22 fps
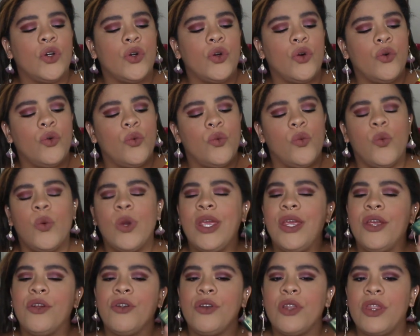a
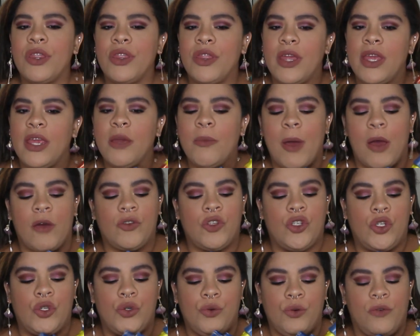weird thing about
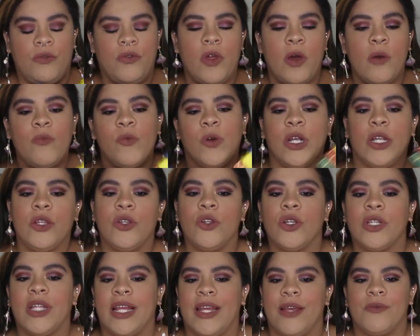two of them where it
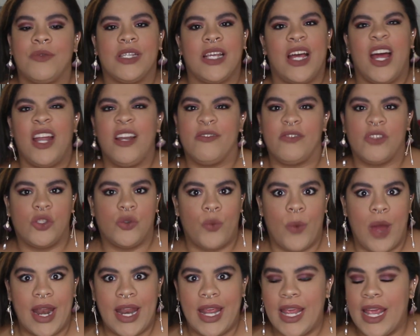looked like it was kind of
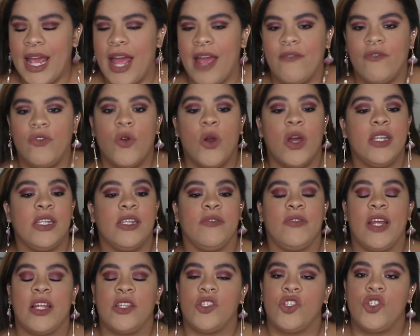sweating. I have no idea if
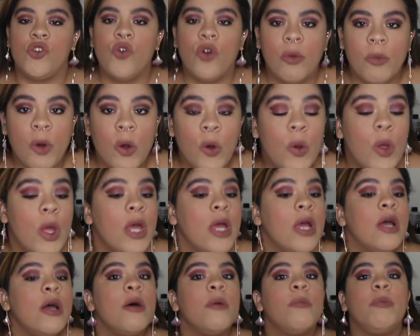that's normal,
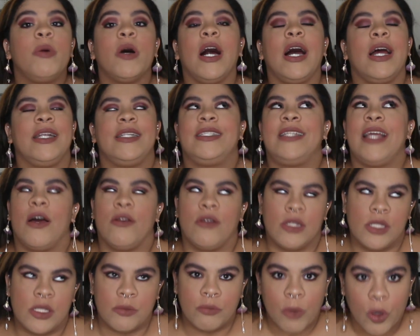but I doubt
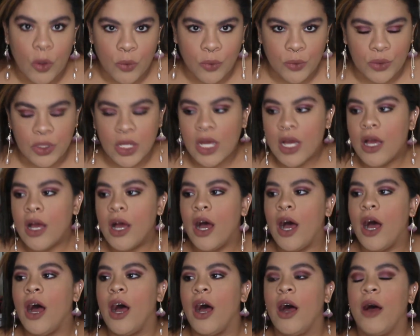it's mold.
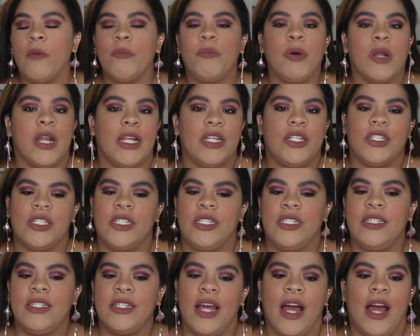But I
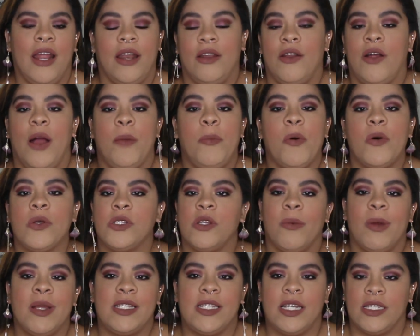don't know, I posted
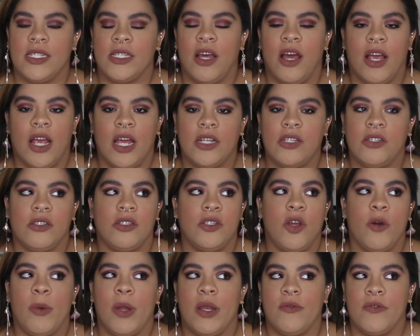on my TikTok,
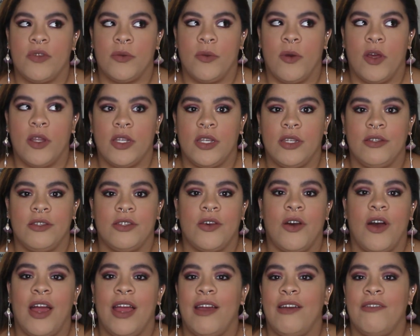nobody responded,
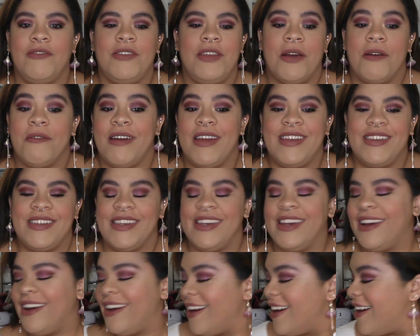so I have no idea.